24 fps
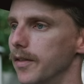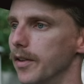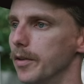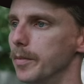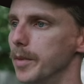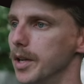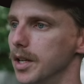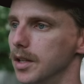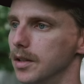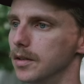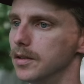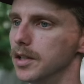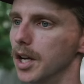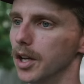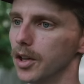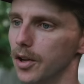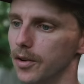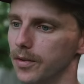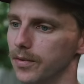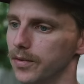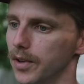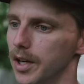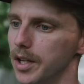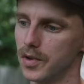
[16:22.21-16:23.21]
I mean, Yellow
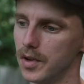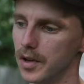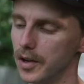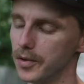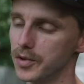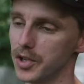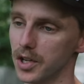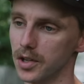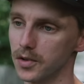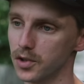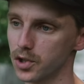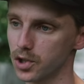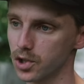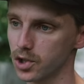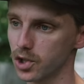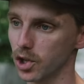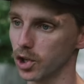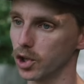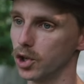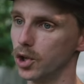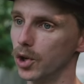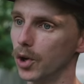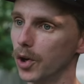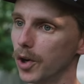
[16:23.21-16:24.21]
Freight is a
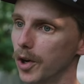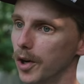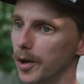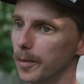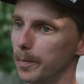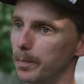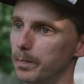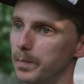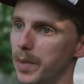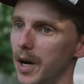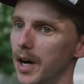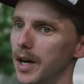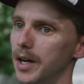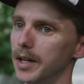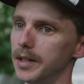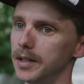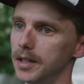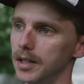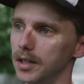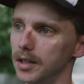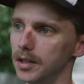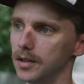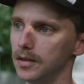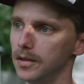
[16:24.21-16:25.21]
secure,
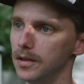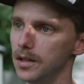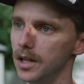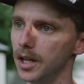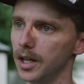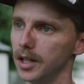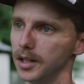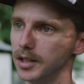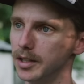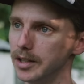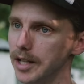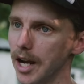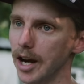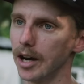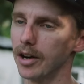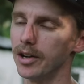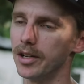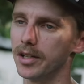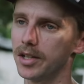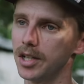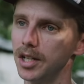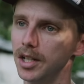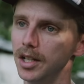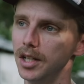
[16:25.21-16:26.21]
bonded,
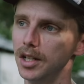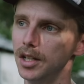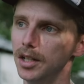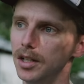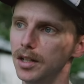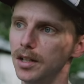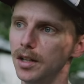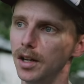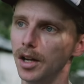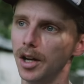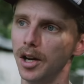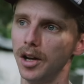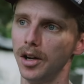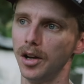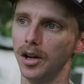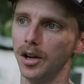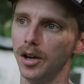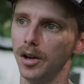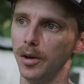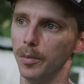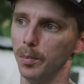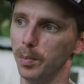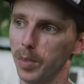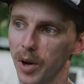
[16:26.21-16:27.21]
guaranteed,
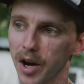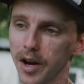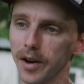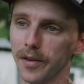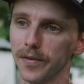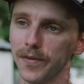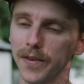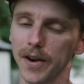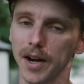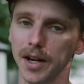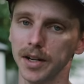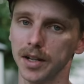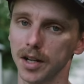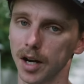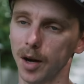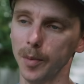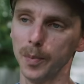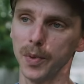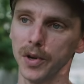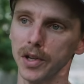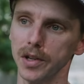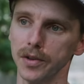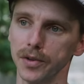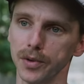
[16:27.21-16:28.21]
bona fide
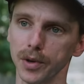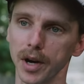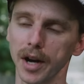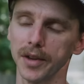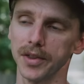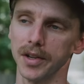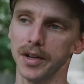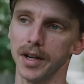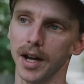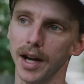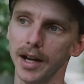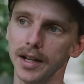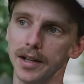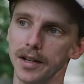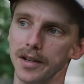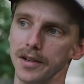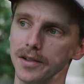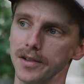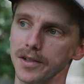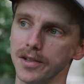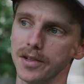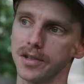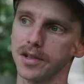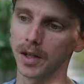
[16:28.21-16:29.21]
company throughout the
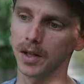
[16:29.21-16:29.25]
90s.